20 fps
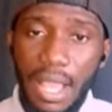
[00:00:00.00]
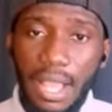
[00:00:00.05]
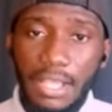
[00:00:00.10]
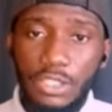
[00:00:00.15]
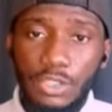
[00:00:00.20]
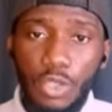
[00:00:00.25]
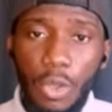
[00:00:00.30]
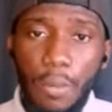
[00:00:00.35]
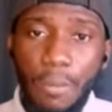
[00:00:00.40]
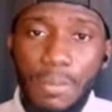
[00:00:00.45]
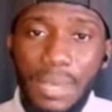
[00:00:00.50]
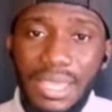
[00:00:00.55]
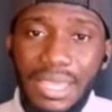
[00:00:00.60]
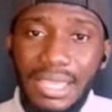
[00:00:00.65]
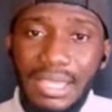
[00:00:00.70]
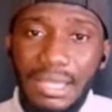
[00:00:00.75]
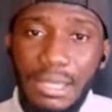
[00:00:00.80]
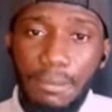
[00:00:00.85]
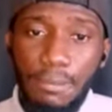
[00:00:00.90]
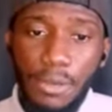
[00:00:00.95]
and stop
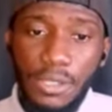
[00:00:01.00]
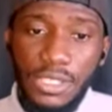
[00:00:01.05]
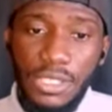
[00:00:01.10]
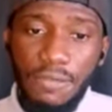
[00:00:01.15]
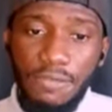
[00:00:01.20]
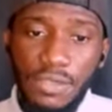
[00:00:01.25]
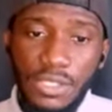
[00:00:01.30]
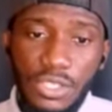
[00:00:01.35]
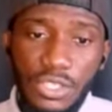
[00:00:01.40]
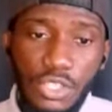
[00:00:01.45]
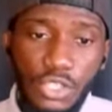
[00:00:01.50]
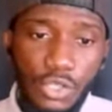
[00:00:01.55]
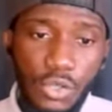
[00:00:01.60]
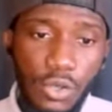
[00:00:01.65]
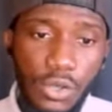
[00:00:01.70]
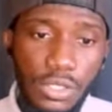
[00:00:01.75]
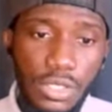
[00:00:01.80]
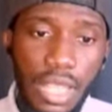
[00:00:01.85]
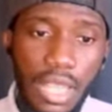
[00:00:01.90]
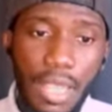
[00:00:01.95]
making impulsive
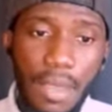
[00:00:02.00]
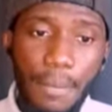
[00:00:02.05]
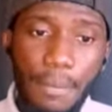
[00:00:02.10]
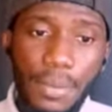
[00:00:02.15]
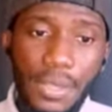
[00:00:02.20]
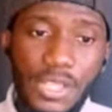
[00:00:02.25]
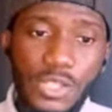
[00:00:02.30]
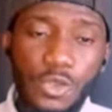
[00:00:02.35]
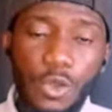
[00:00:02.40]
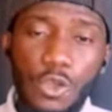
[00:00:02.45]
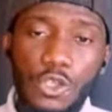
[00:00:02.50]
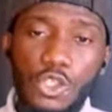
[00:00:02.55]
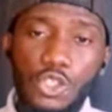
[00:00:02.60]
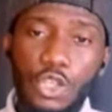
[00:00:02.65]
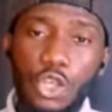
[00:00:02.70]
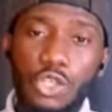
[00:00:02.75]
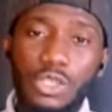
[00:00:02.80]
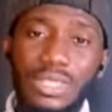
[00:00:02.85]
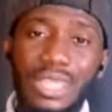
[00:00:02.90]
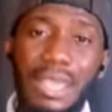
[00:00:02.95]
decisions based on
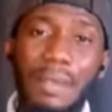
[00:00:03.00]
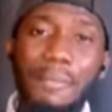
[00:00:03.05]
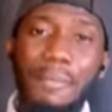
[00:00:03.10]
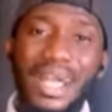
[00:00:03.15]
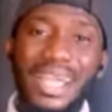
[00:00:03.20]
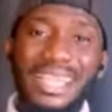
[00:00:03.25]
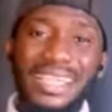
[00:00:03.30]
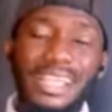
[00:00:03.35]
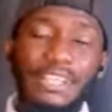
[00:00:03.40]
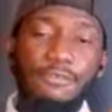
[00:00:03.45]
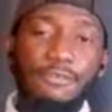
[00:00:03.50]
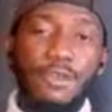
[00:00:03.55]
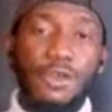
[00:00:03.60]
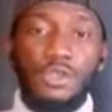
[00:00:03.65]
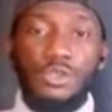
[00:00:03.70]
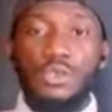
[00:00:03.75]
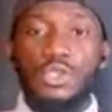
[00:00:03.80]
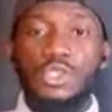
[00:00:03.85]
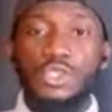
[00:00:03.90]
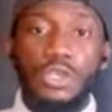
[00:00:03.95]
short-term market
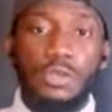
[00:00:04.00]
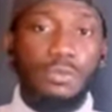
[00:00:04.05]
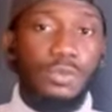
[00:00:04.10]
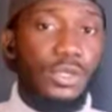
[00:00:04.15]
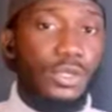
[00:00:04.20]
fluctuation,